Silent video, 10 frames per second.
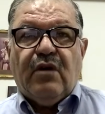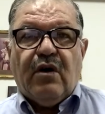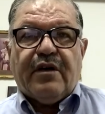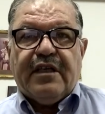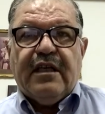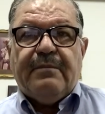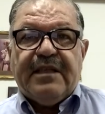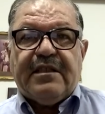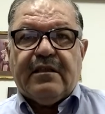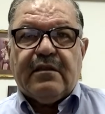or in a
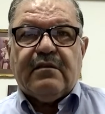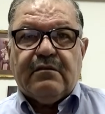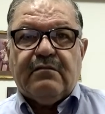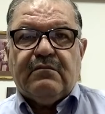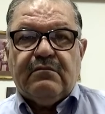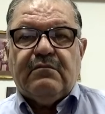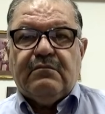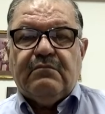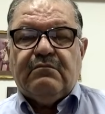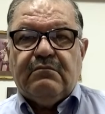better
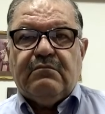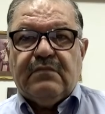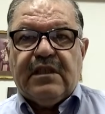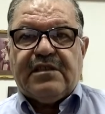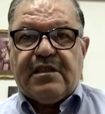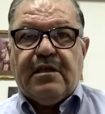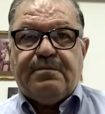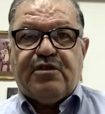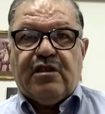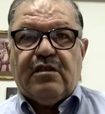
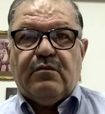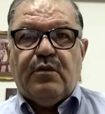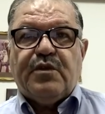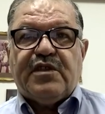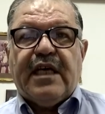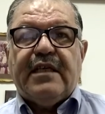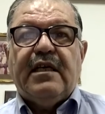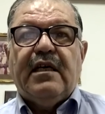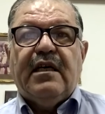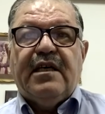description, we will
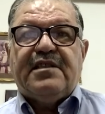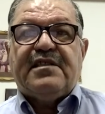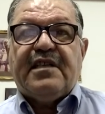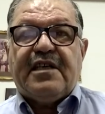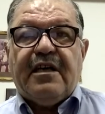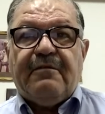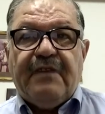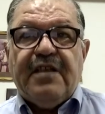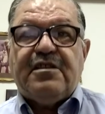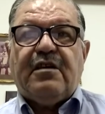say it's the
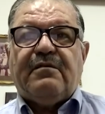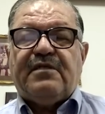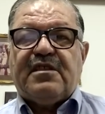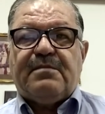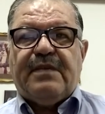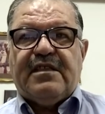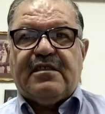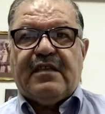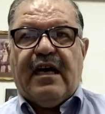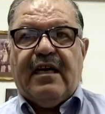curvature of the
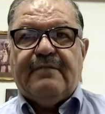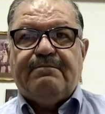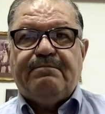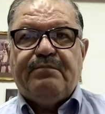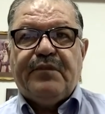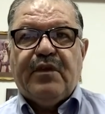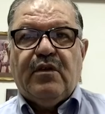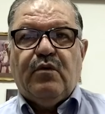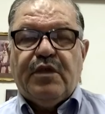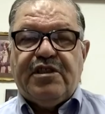space-time,
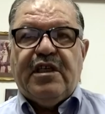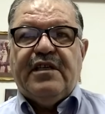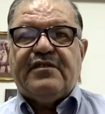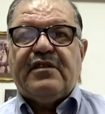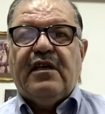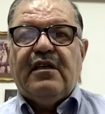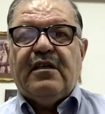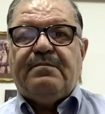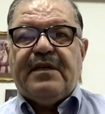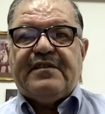which is
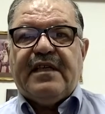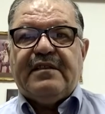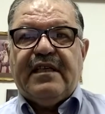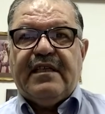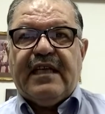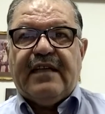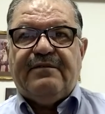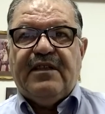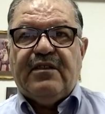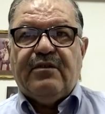representing that
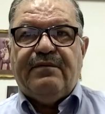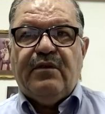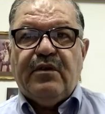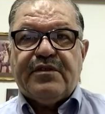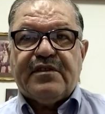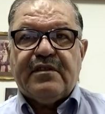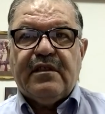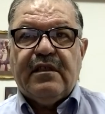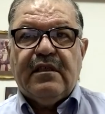field of force.